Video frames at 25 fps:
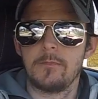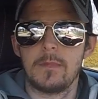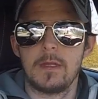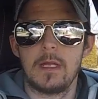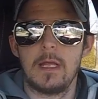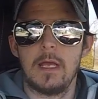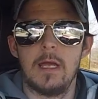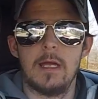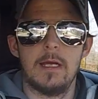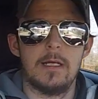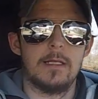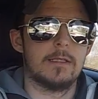
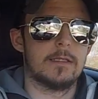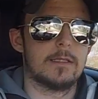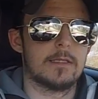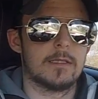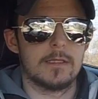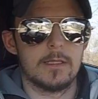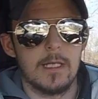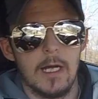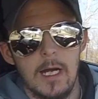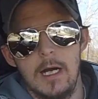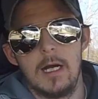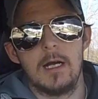a
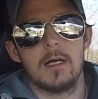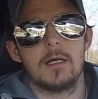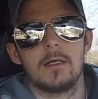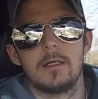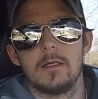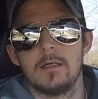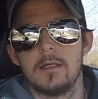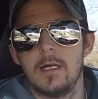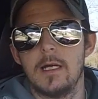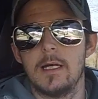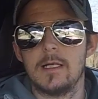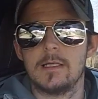stock
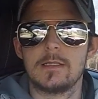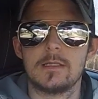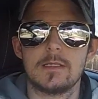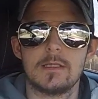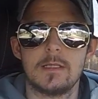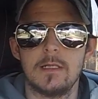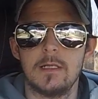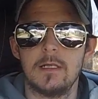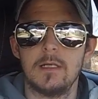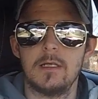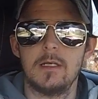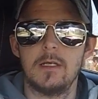
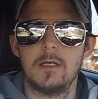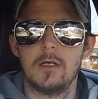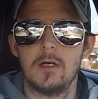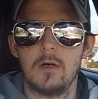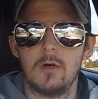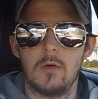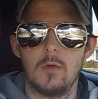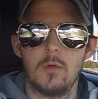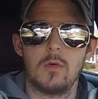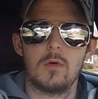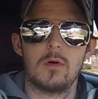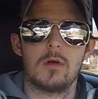ST
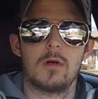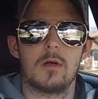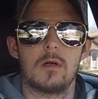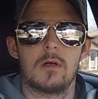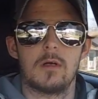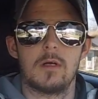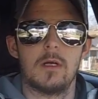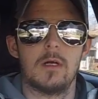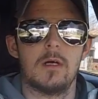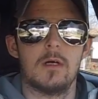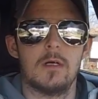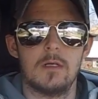
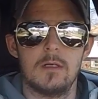or